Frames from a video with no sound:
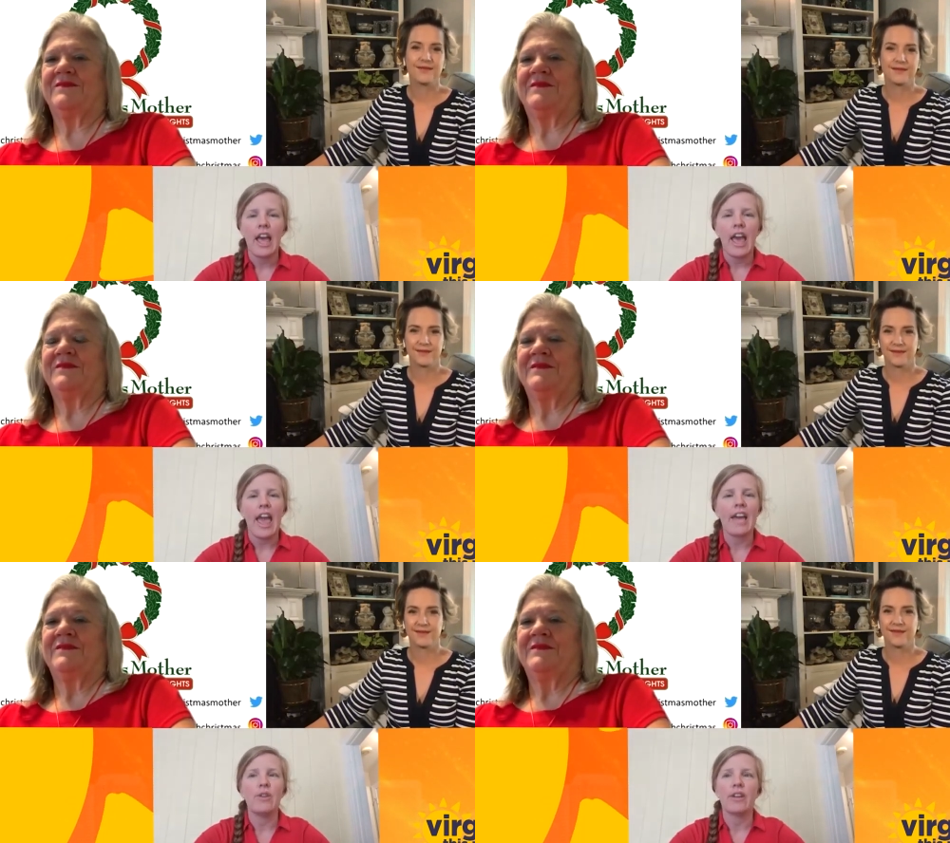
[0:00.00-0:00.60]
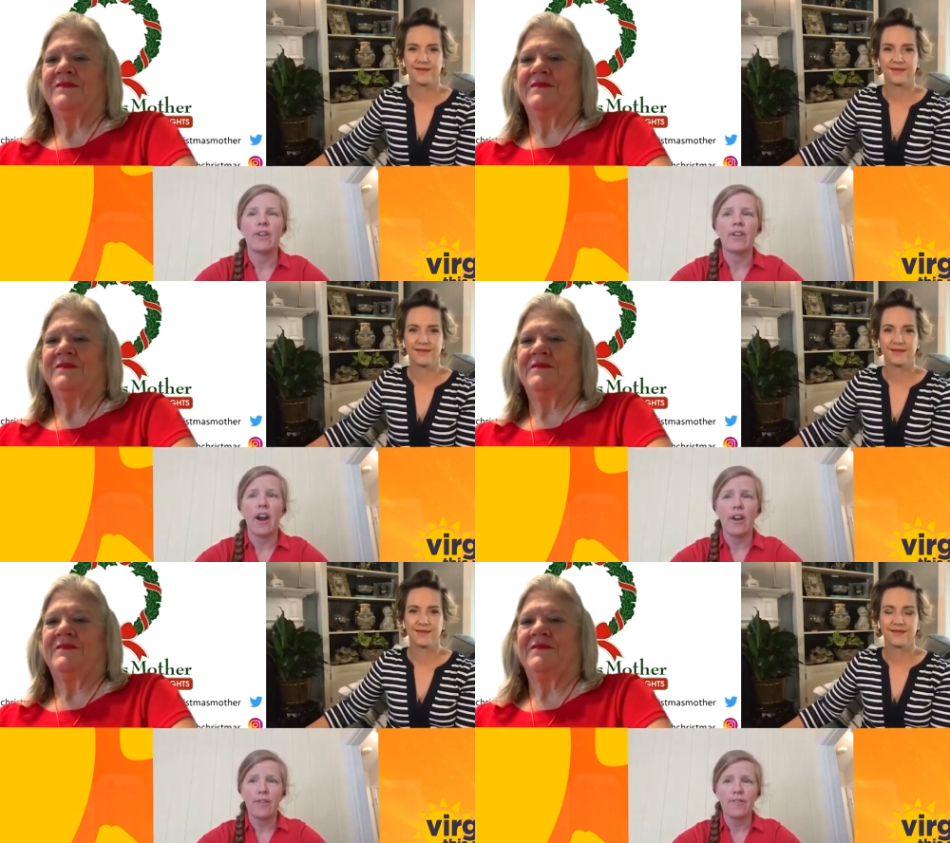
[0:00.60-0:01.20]
Speaker 1: and you can earn a
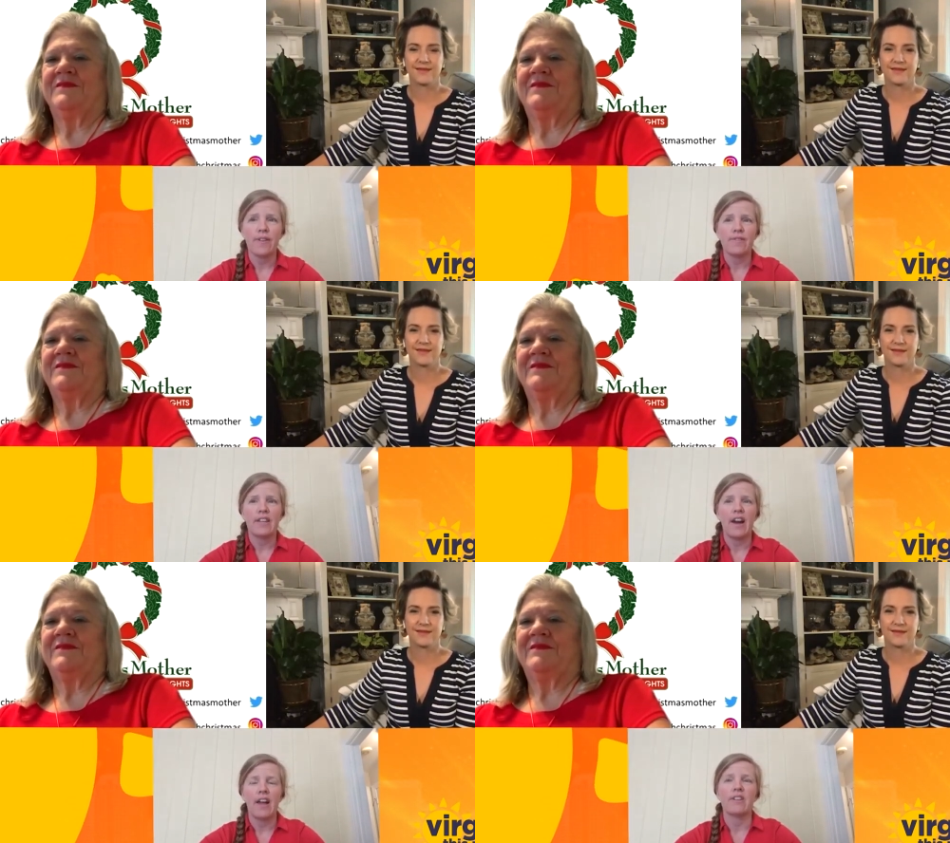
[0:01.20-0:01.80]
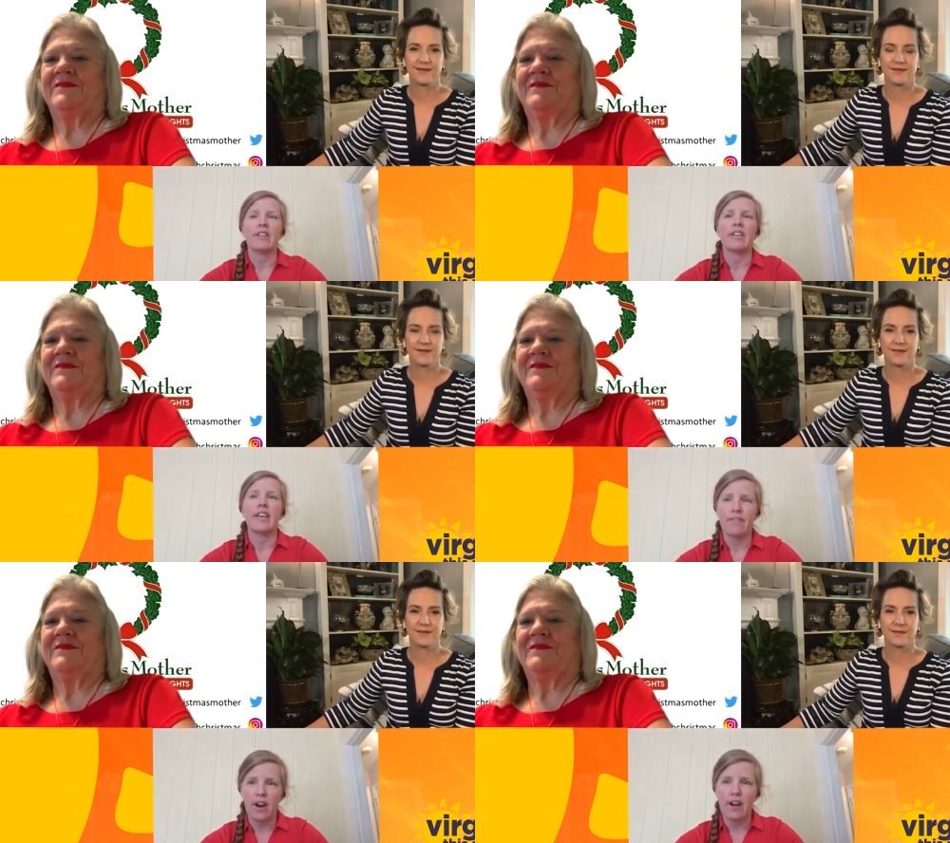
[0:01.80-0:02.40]
$150
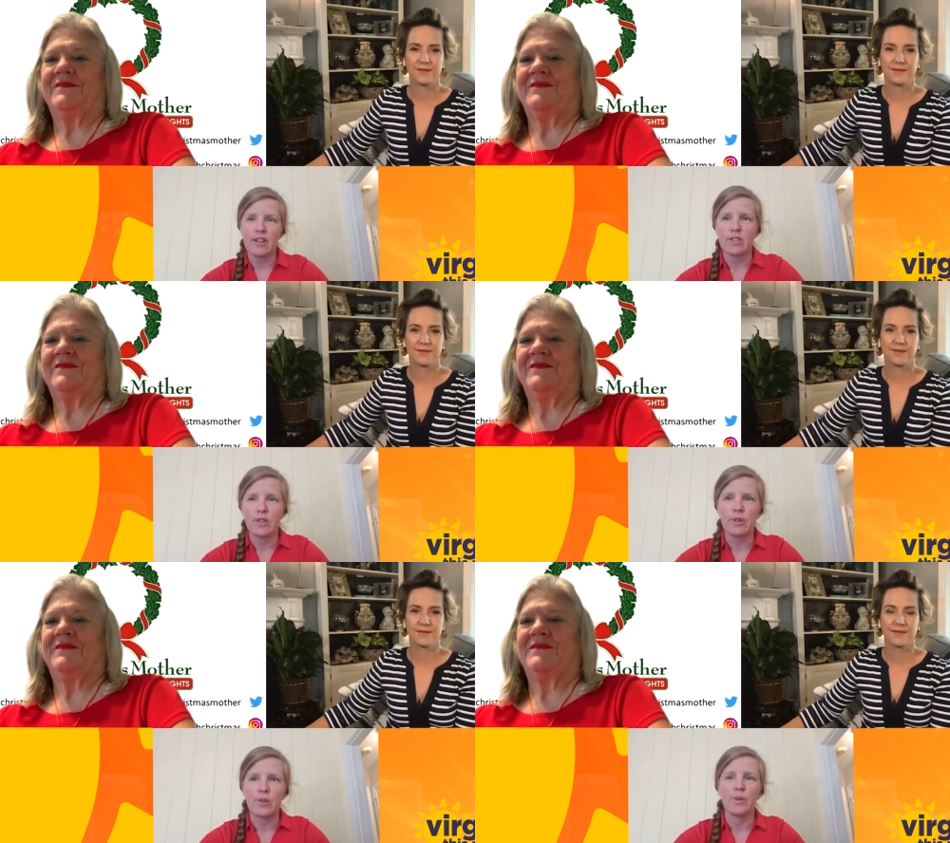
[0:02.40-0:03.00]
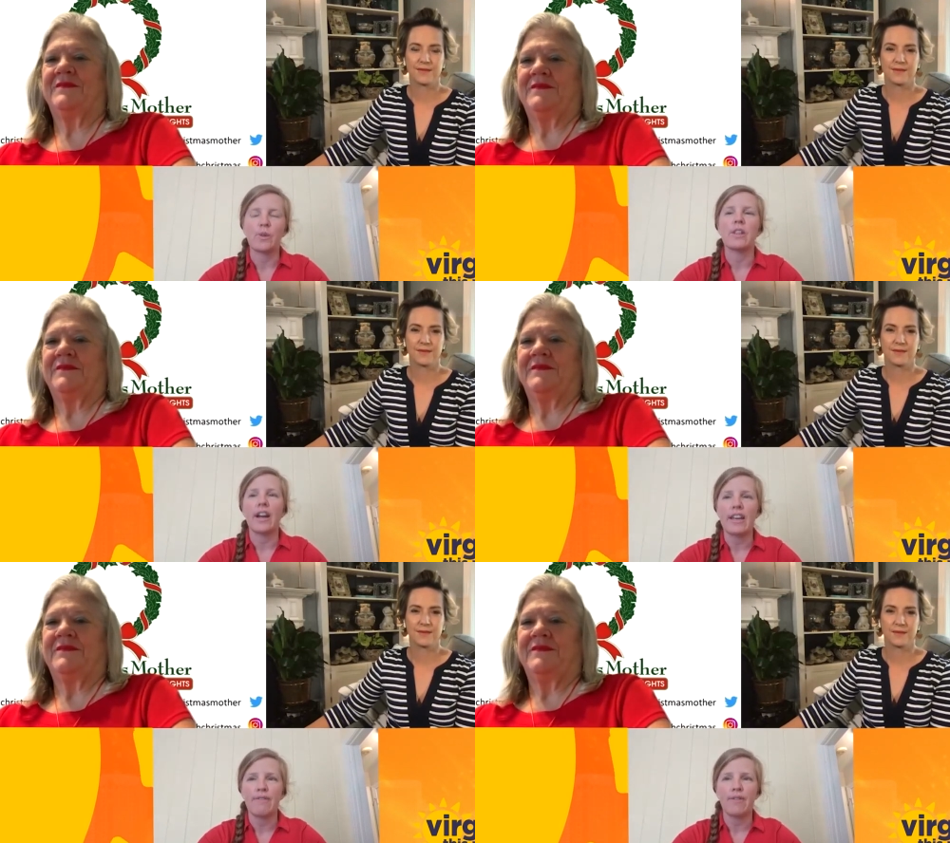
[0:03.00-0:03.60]
gift card to
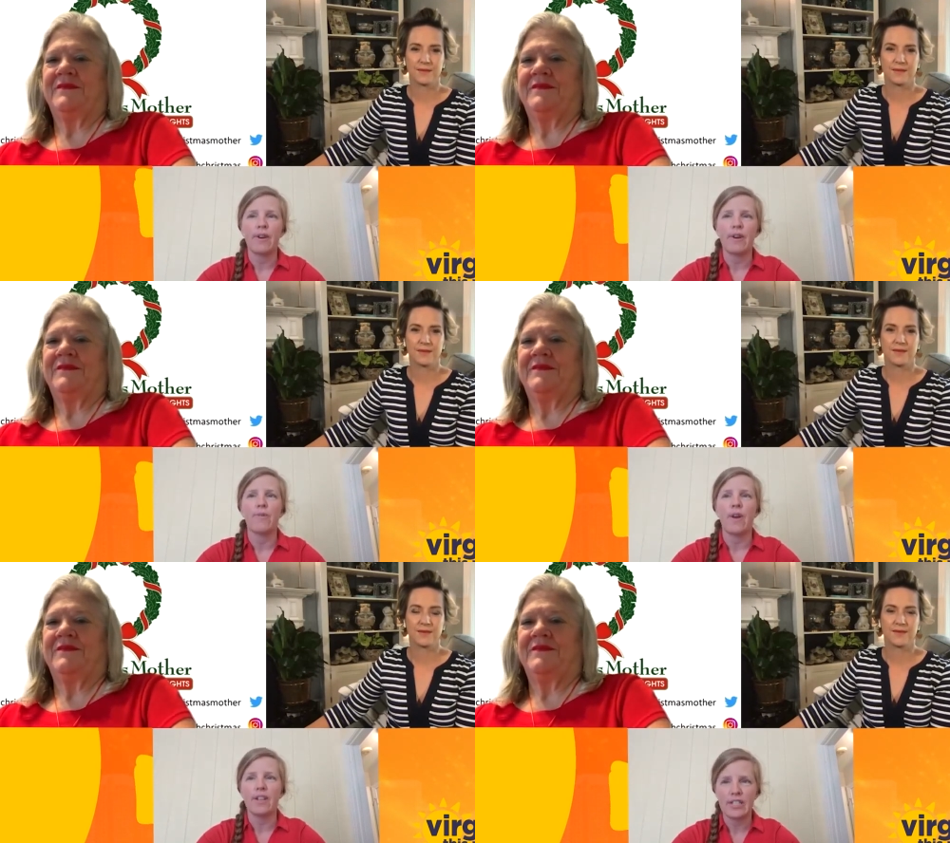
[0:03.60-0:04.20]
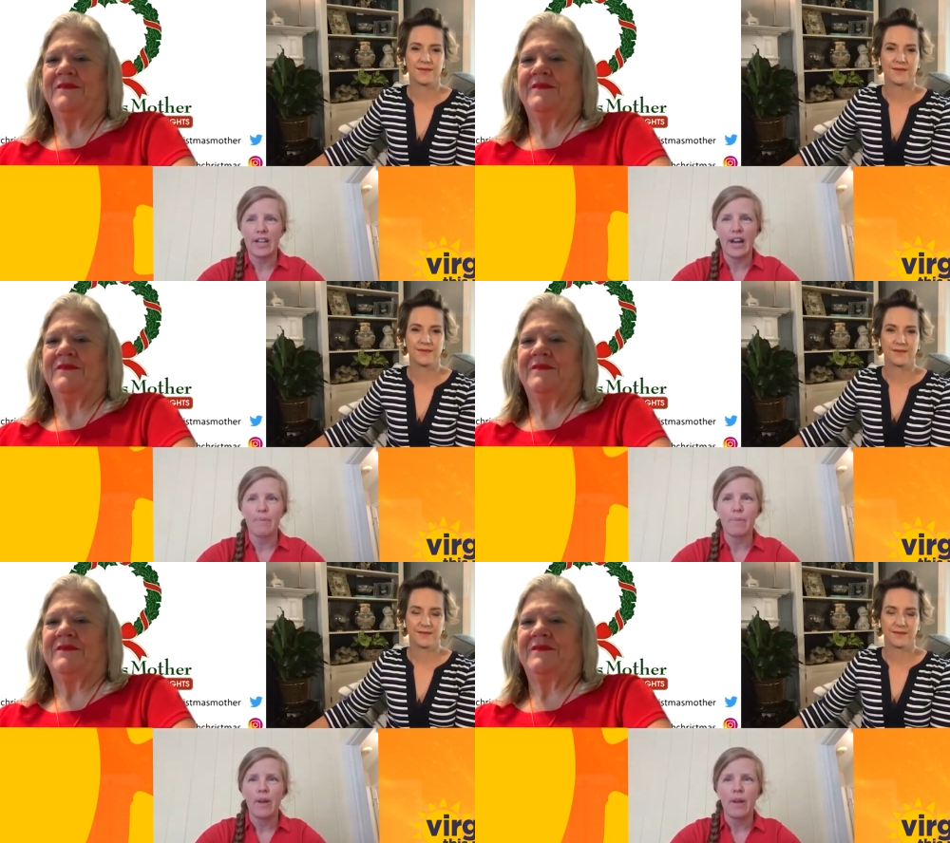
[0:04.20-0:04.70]
Lucky Foot Run Shop